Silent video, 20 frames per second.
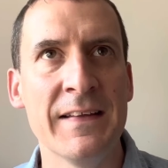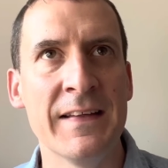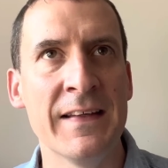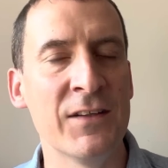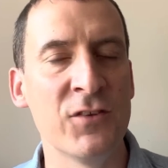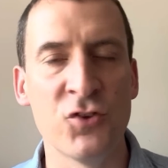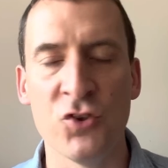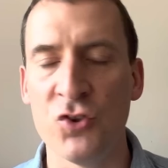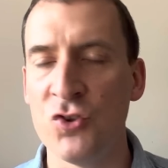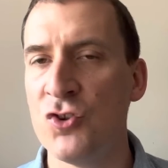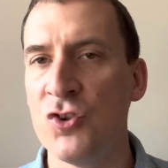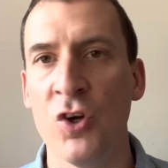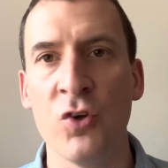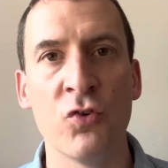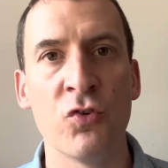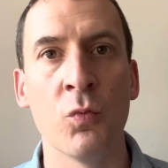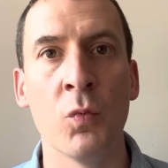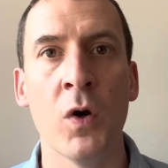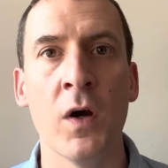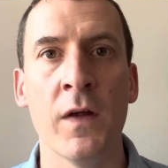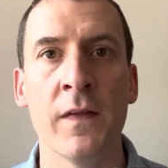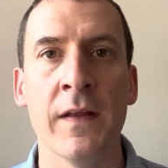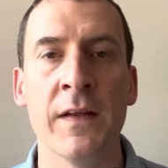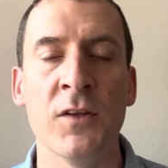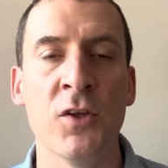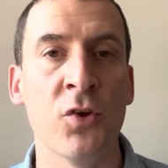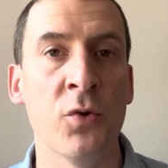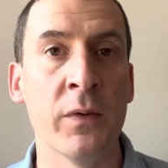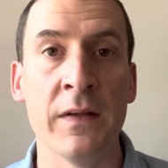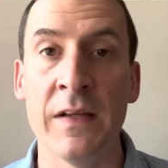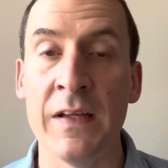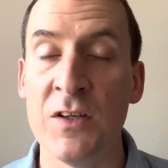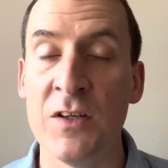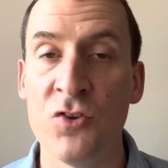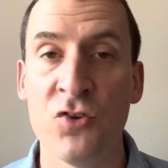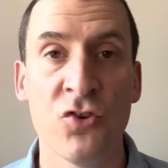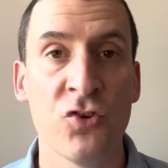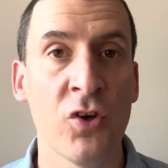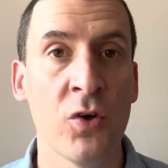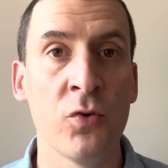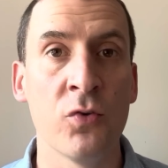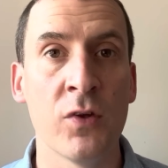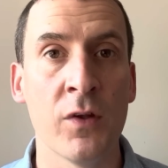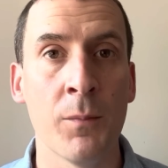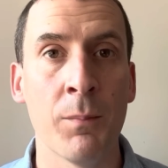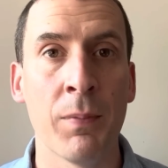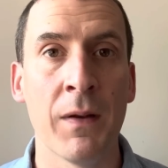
it just shows the work they're doing. It shows that the